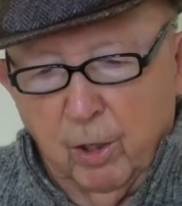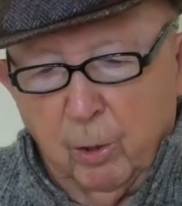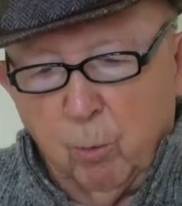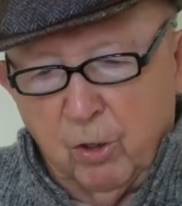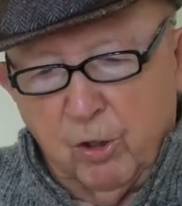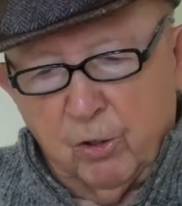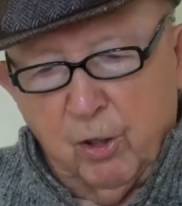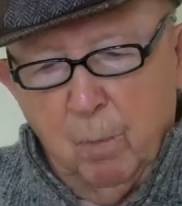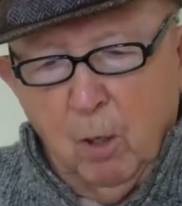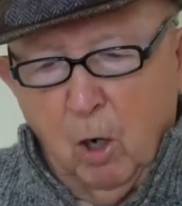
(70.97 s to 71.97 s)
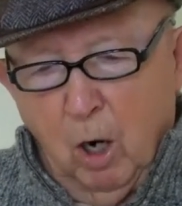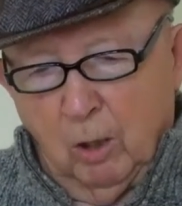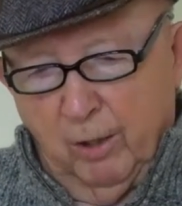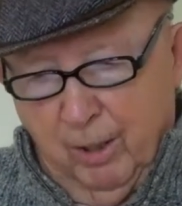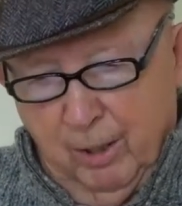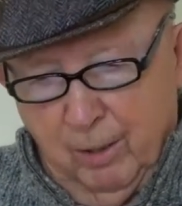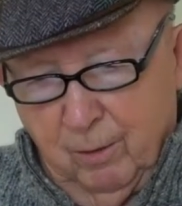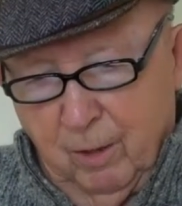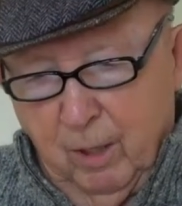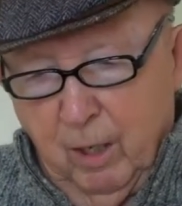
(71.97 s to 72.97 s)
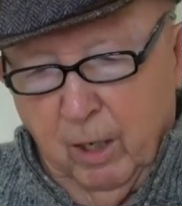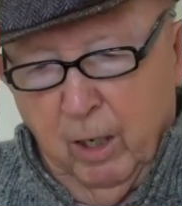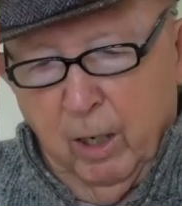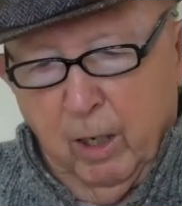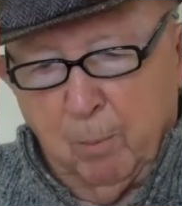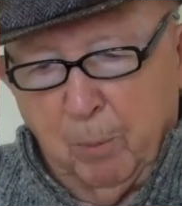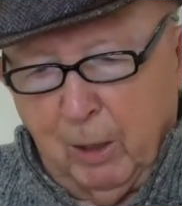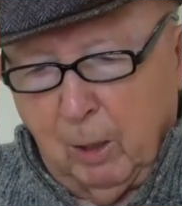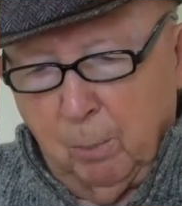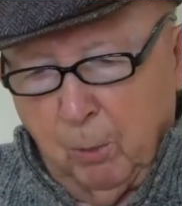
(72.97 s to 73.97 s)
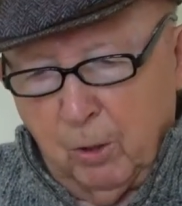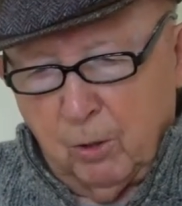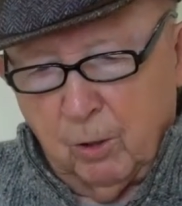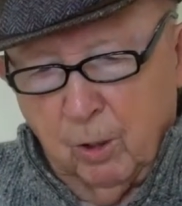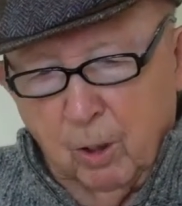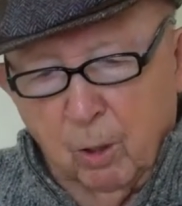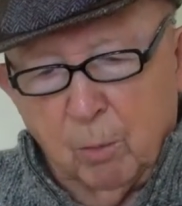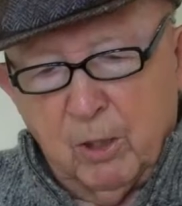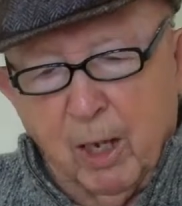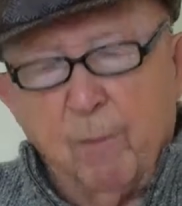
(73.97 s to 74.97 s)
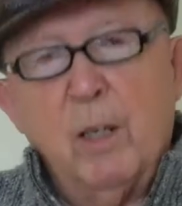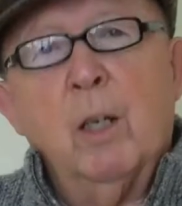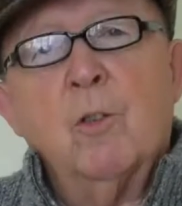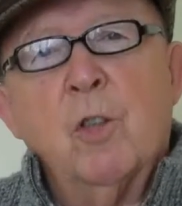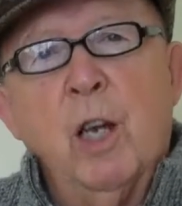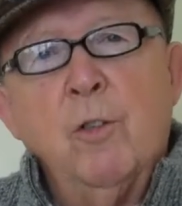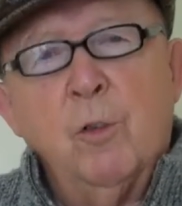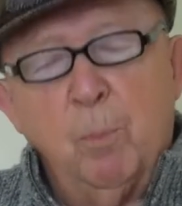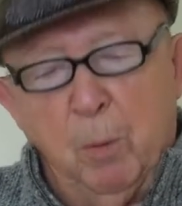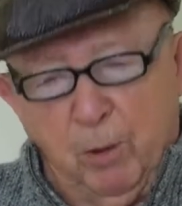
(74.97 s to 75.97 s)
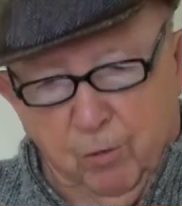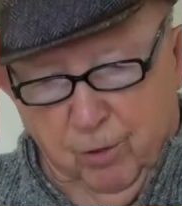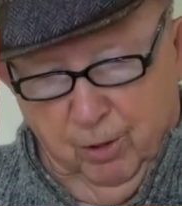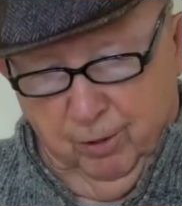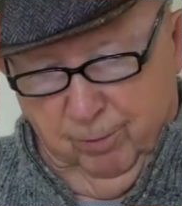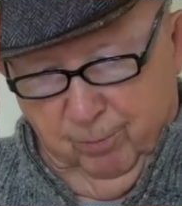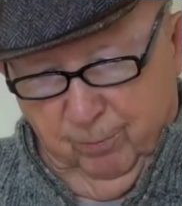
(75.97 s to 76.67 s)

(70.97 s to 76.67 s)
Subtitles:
It was the summer holiday, and Picklepuss was having her 10th birthday.